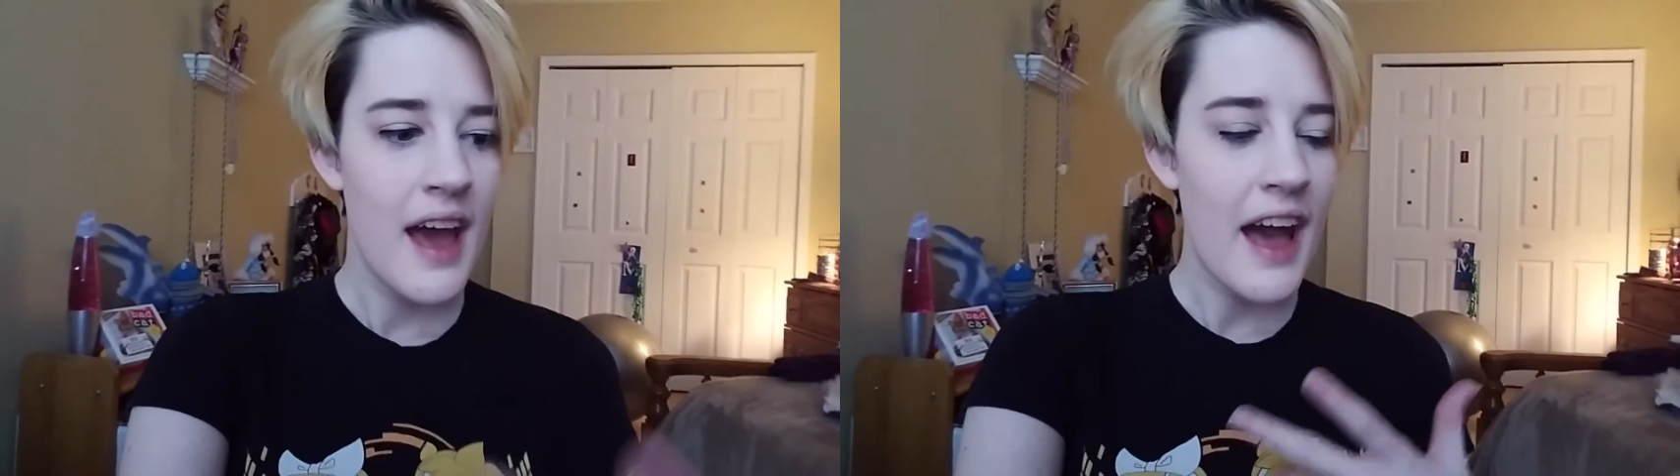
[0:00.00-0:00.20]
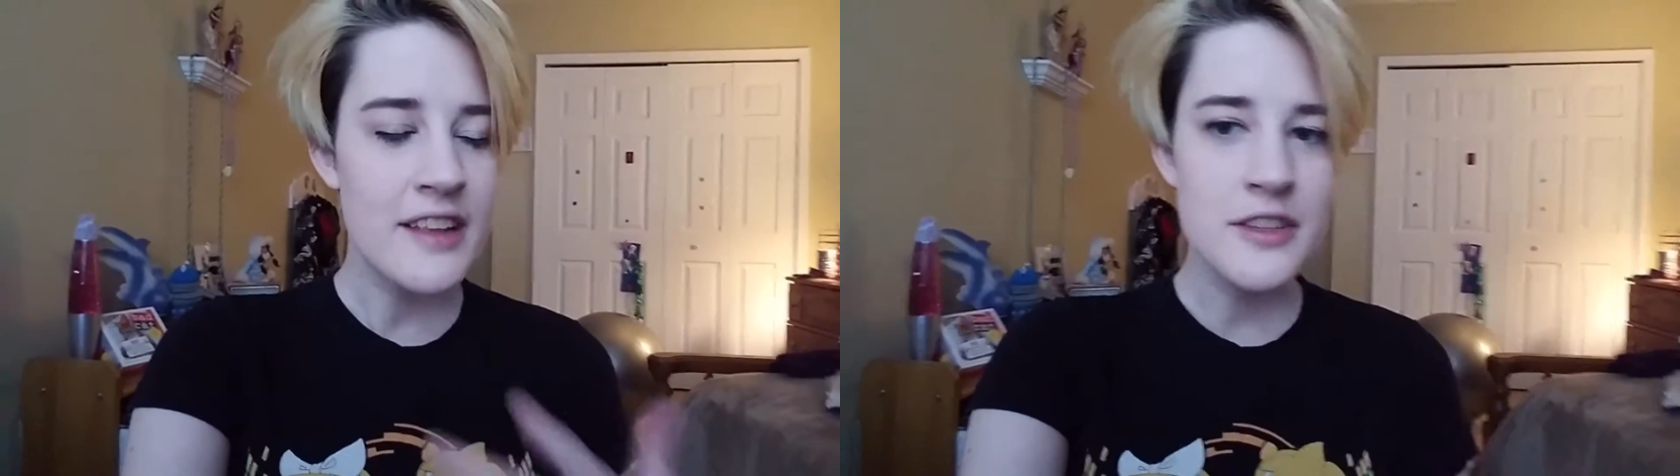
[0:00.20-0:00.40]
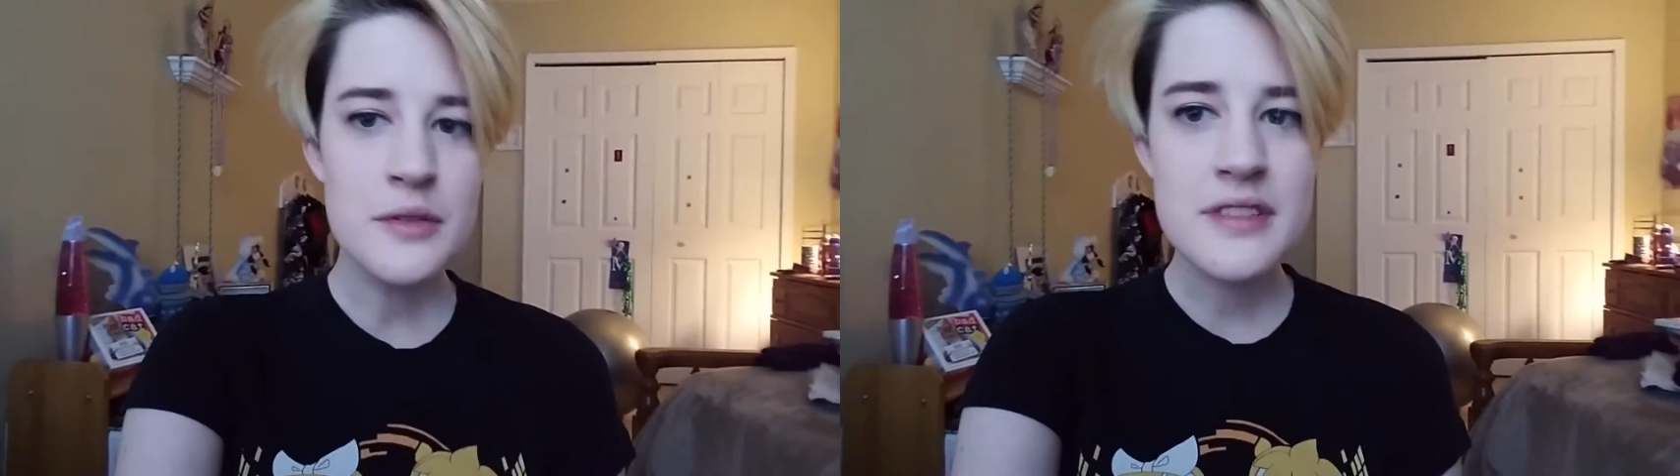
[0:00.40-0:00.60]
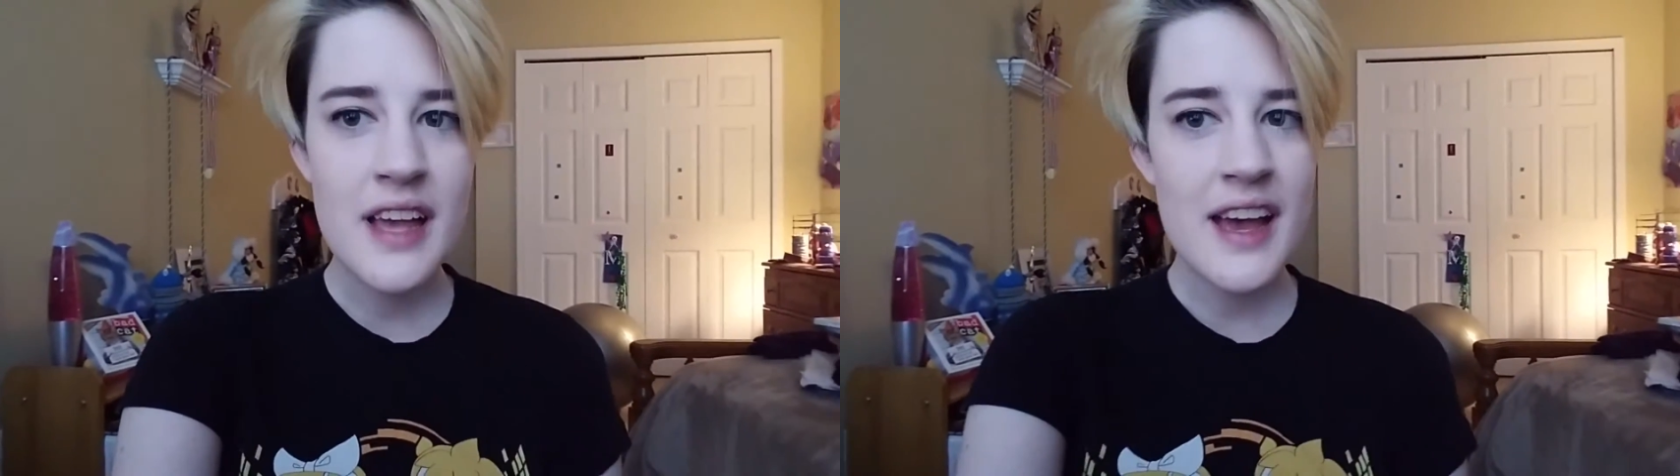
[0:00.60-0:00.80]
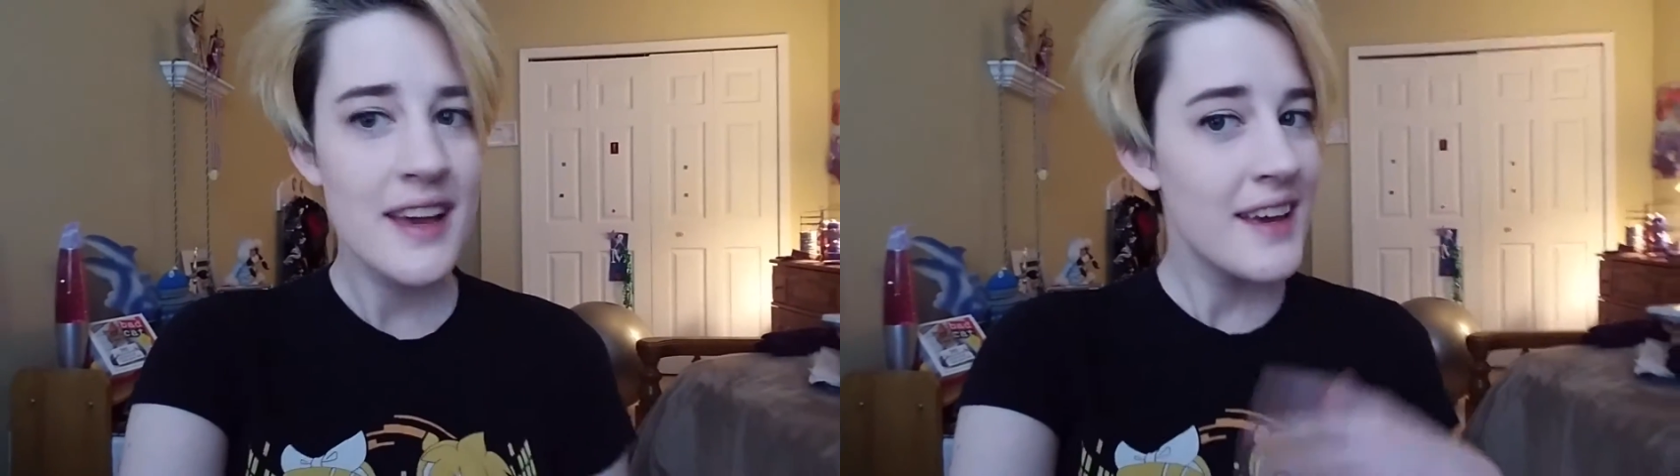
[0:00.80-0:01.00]
and you
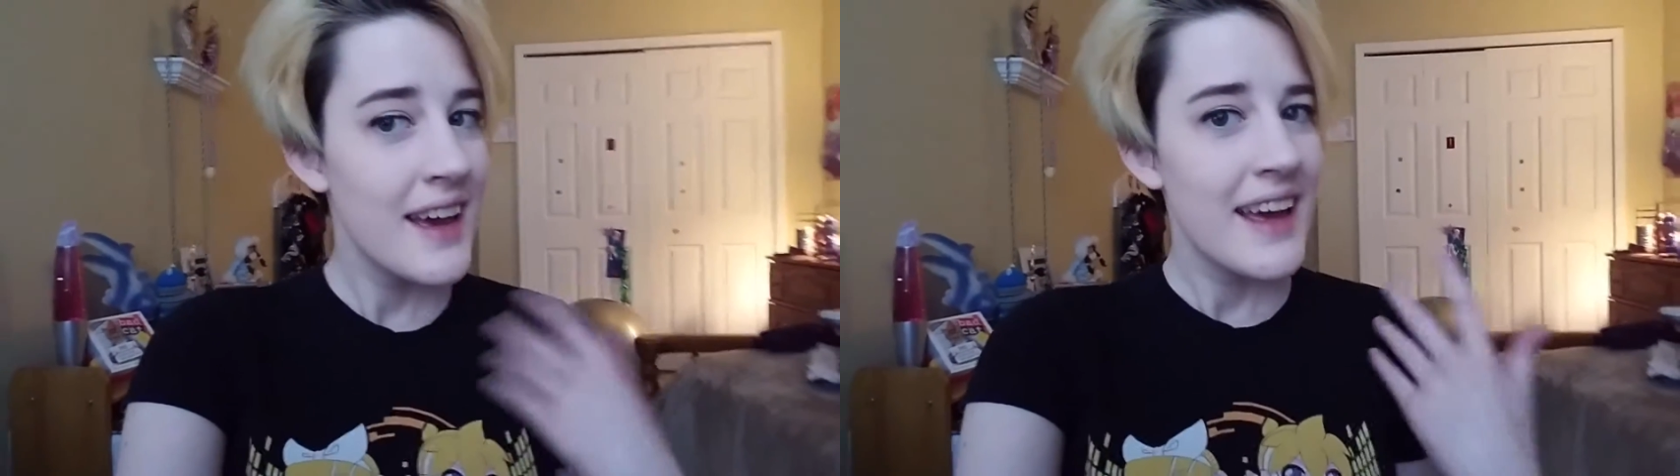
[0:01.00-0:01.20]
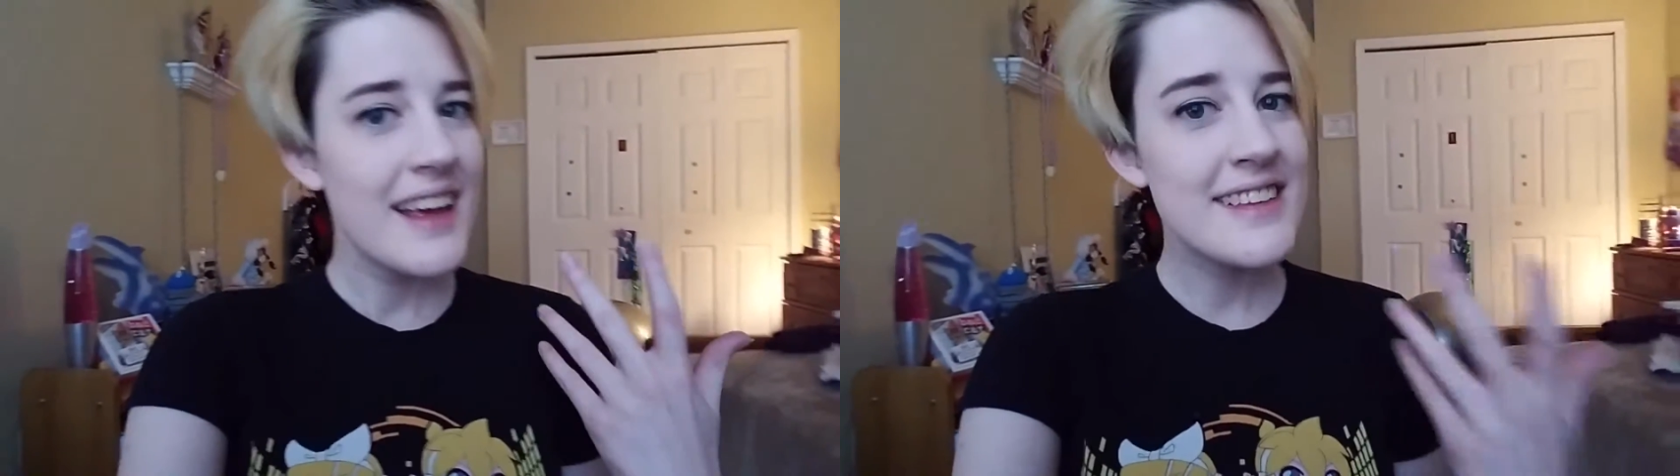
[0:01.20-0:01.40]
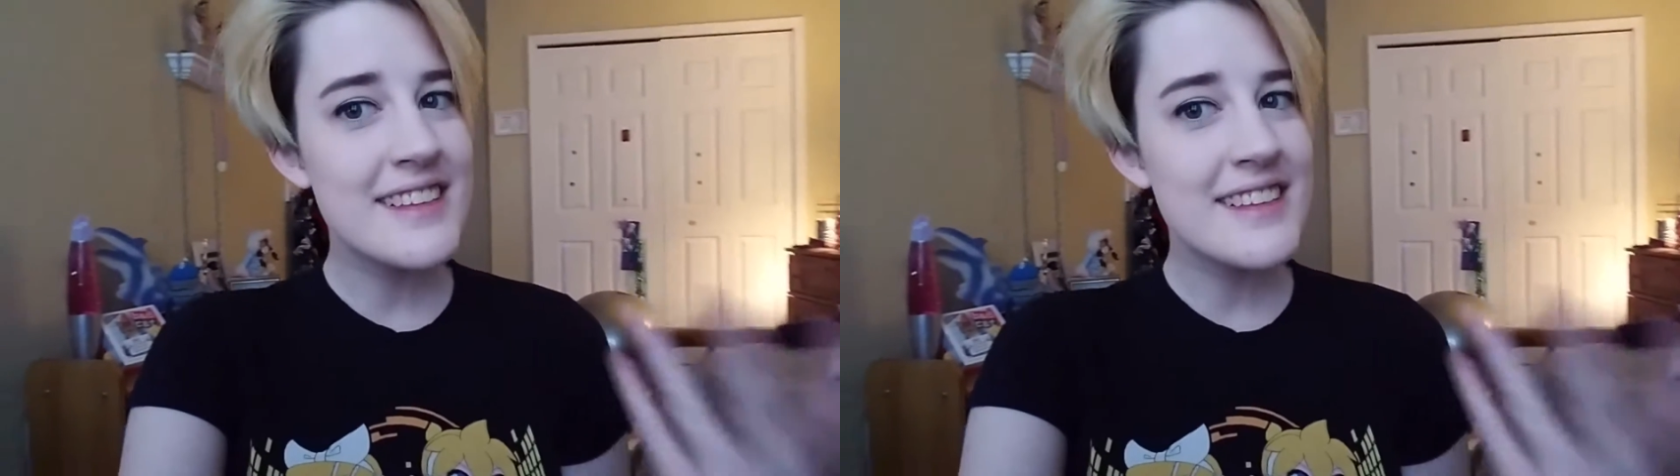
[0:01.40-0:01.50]
say, it's